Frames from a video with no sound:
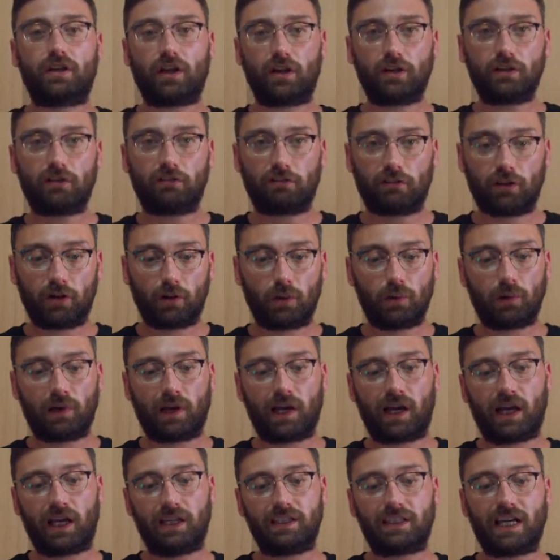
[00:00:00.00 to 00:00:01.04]
go through
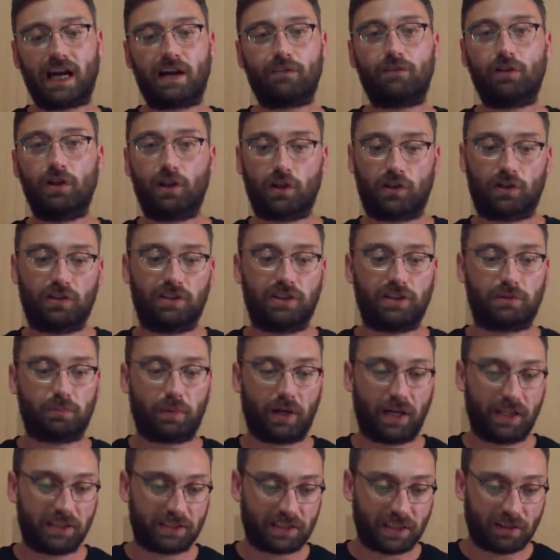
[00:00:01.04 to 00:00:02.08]
and have a look on this
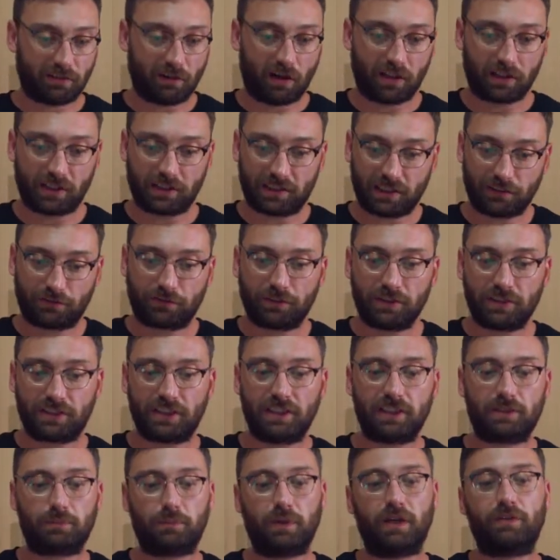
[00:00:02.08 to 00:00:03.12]
page. There are the
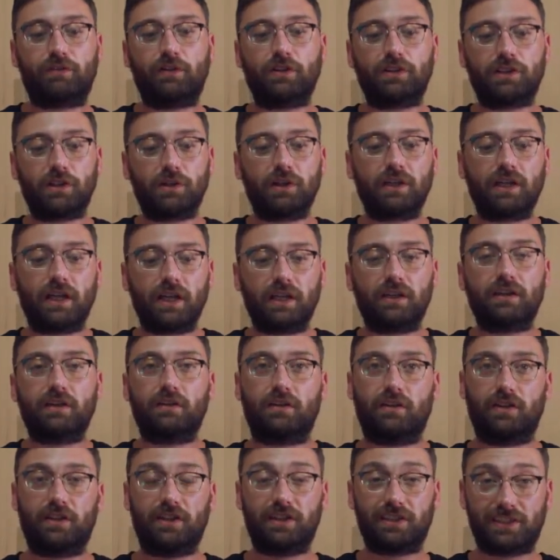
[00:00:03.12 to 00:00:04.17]
differences, but if you're doing it
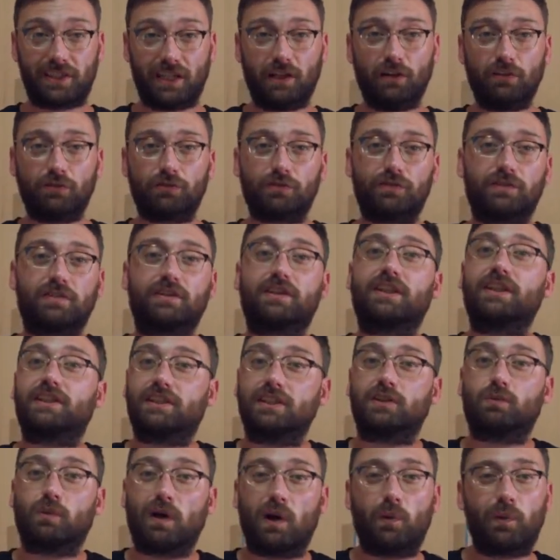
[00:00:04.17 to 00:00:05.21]
yourself,
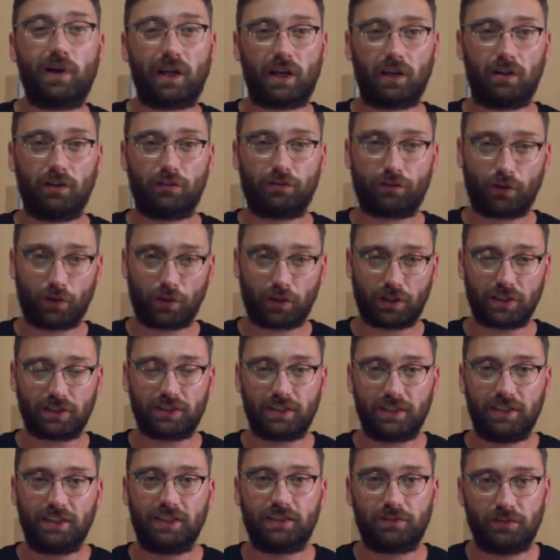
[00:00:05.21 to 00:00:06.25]
this is where we're going to
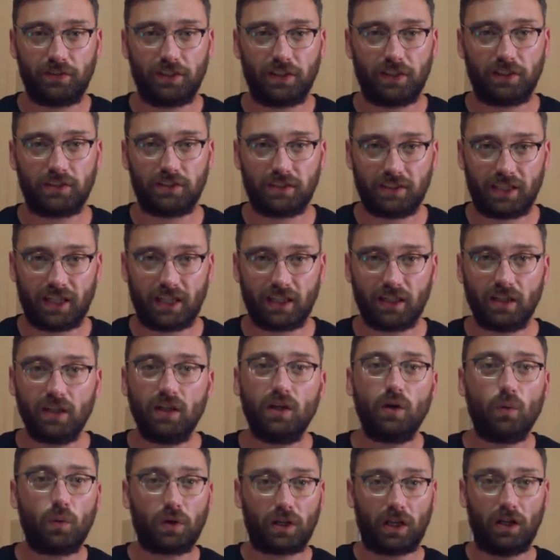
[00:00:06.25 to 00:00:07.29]
focus in this video today.
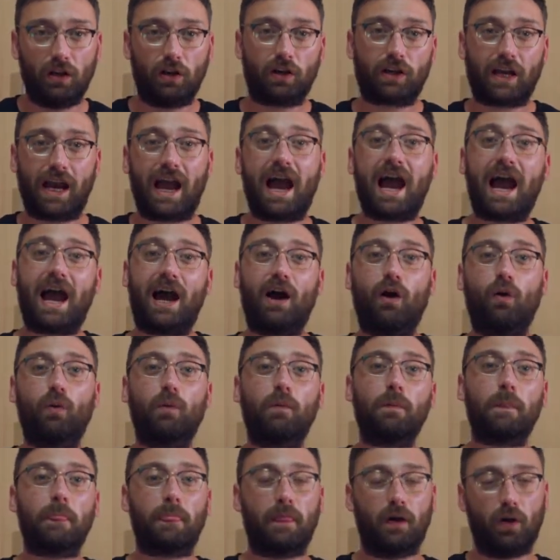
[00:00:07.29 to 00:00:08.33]
We're going to look at
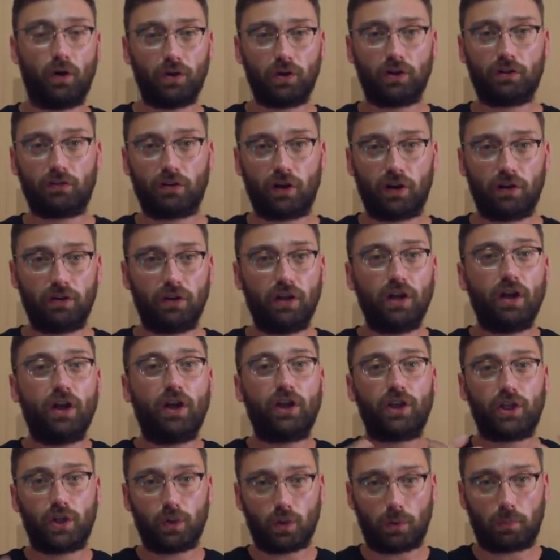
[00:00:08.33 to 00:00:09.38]
how on your own
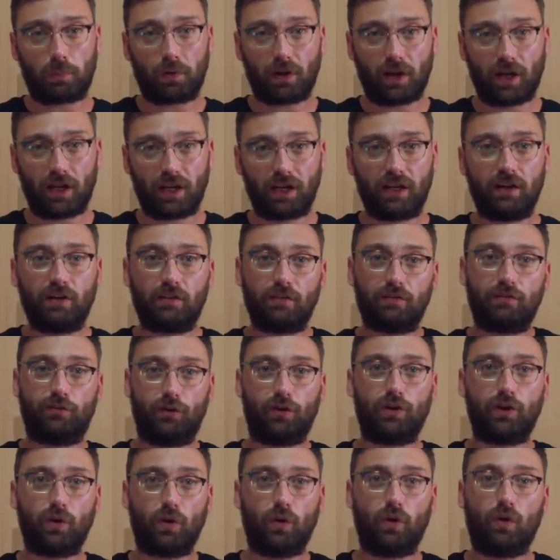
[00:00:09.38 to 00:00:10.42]
you apply
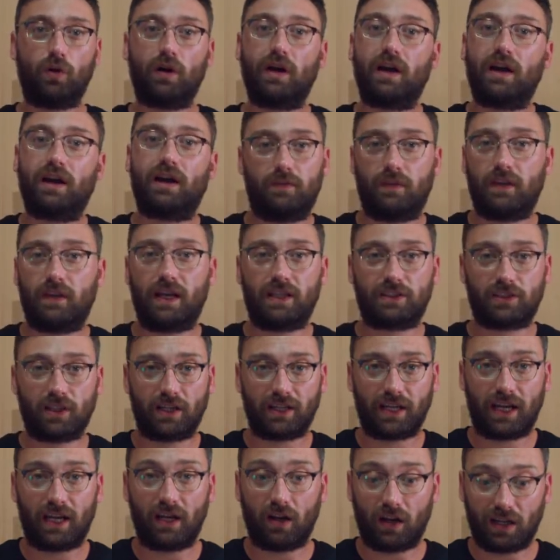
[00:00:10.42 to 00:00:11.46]
for your
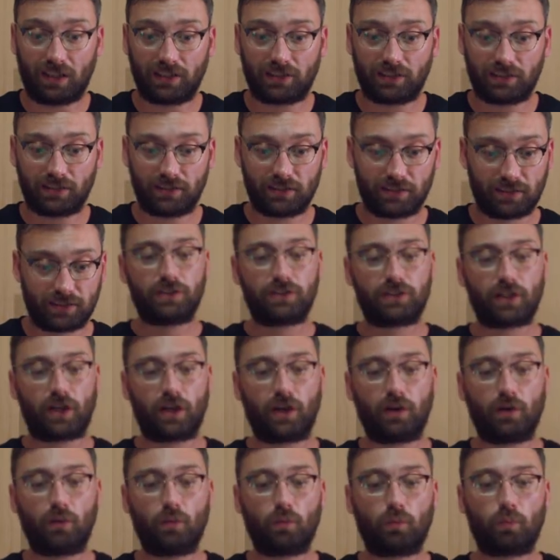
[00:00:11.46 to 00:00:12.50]
SIA license.
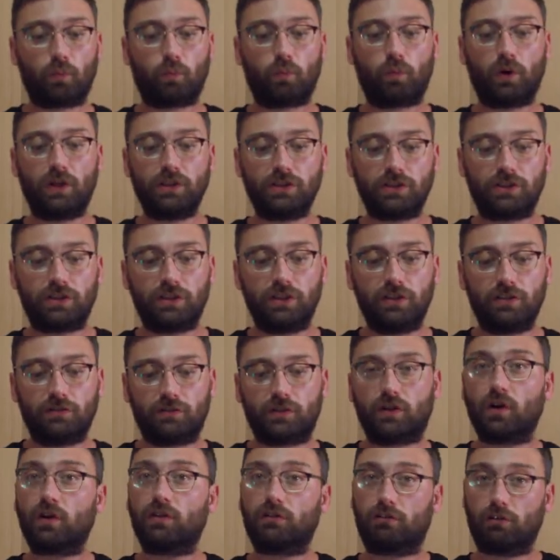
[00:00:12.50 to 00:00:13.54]
So once
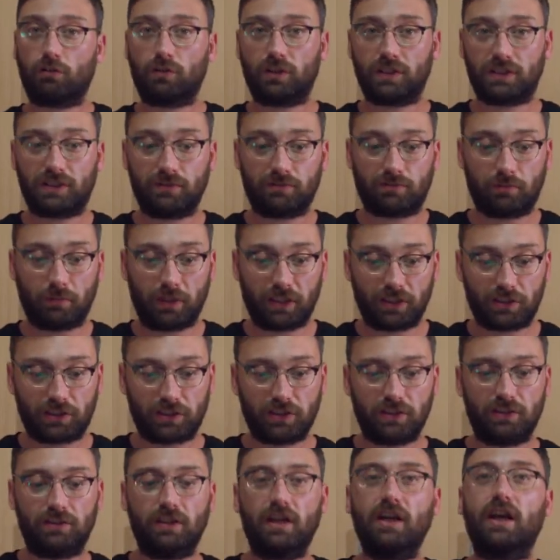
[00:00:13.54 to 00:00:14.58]
you've gone through all this
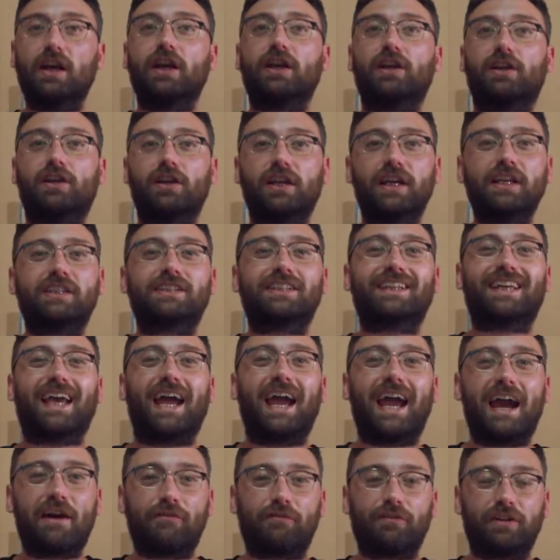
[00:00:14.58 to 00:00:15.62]
information, you need to
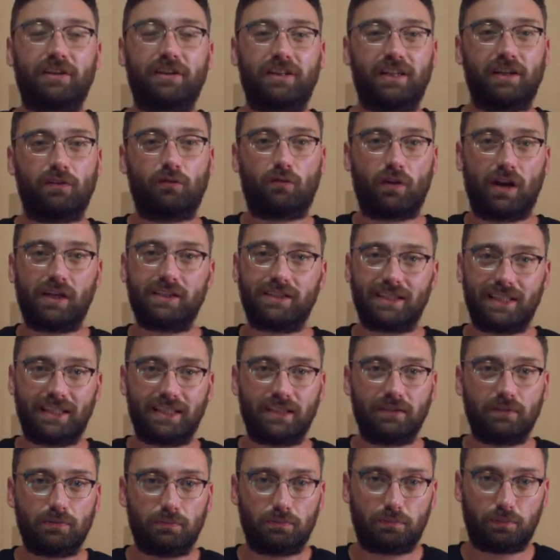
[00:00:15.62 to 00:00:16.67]
get everything
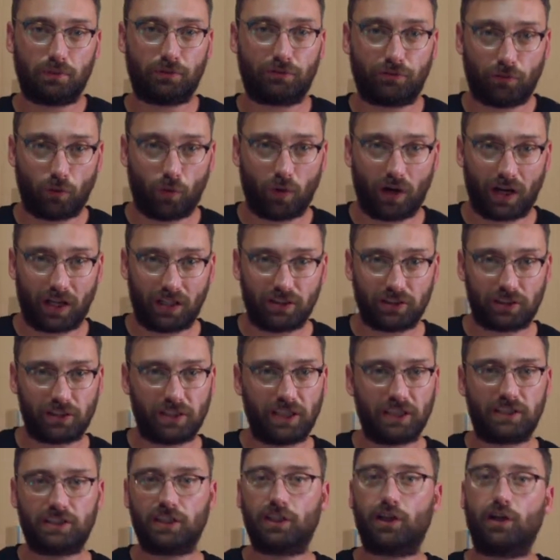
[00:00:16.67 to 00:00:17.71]
ready beforehand. You
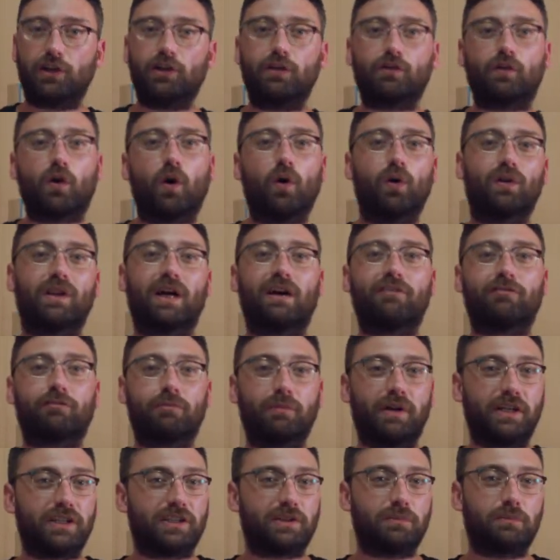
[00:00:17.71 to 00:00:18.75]
need to know you've got all that
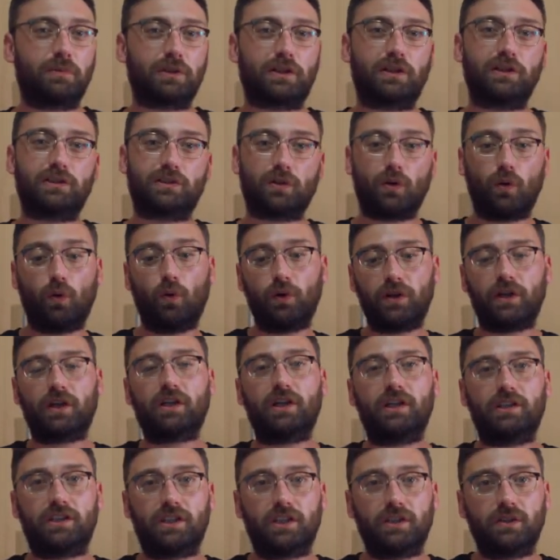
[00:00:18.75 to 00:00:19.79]
information, because all you're
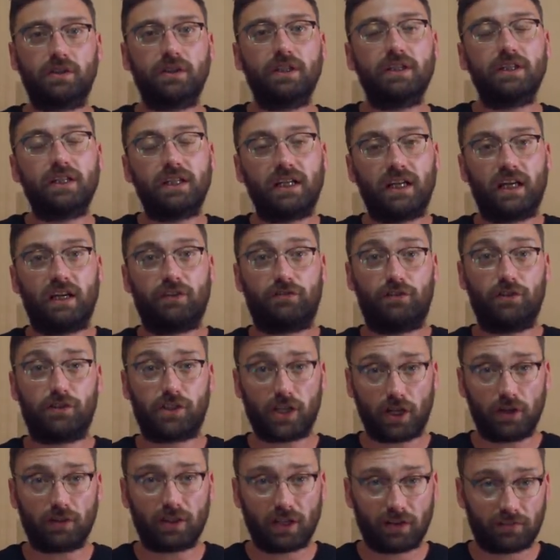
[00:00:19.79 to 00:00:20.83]
going to do, if you
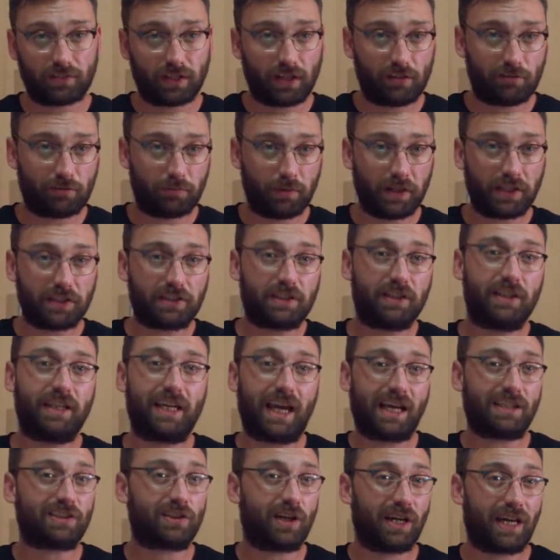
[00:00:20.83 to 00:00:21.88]
don't have that information
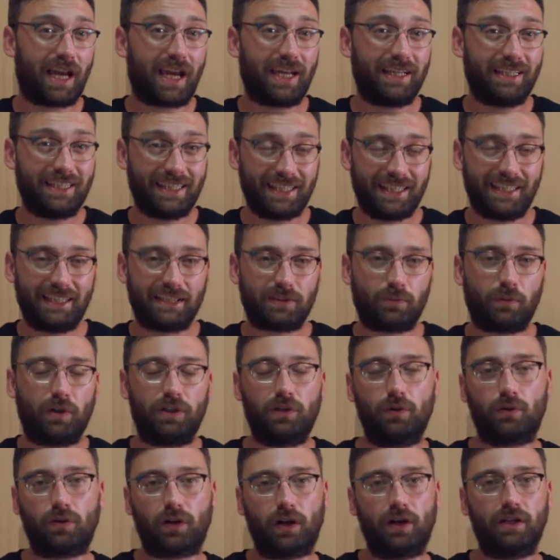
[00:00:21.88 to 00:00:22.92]
the SIA need
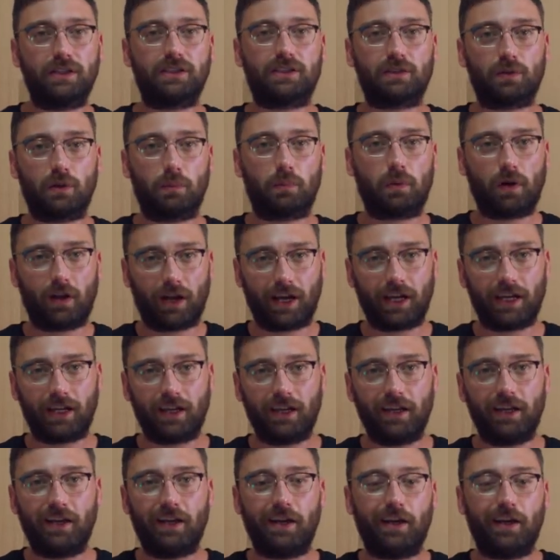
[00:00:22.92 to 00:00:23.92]
when you're going to apply,